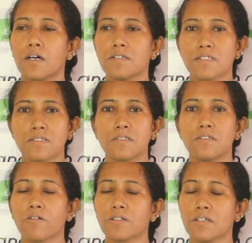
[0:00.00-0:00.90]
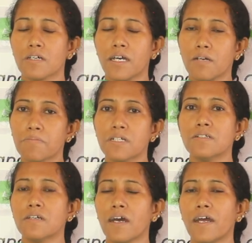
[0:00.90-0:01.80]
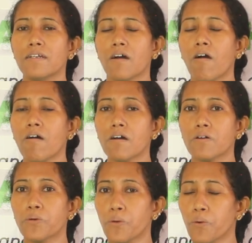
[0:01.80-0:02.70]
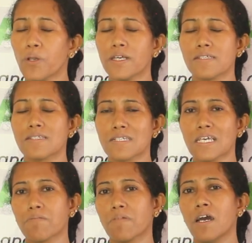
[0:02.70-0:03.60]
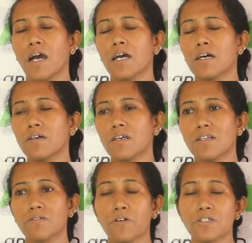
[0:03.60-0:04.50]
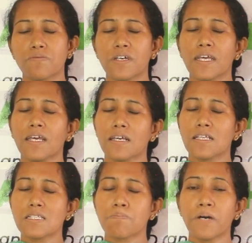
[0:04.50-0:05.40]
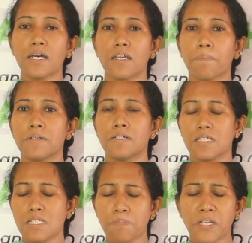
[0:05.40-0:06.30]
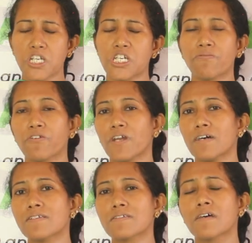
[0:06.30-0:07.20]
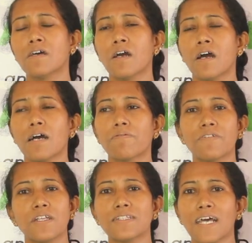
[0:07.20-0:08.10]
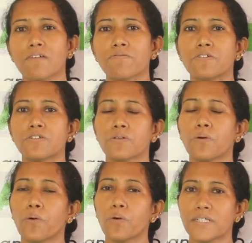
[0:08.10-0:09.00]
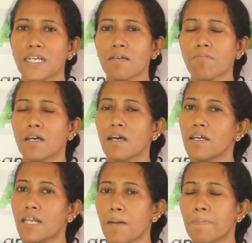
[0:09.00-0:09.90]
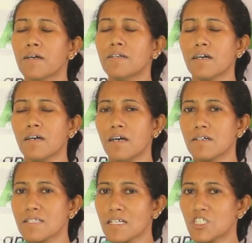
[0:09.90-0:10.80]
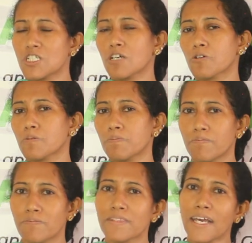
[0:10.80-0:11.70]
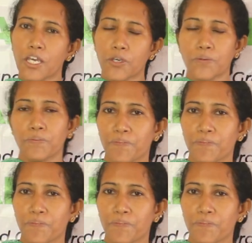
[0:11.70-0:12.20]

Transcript: Sir Dr. Edmond, and whole his team. It was very inspiration for us. I'm very thankful to whole team, NABARD, CHD Group. Thank you.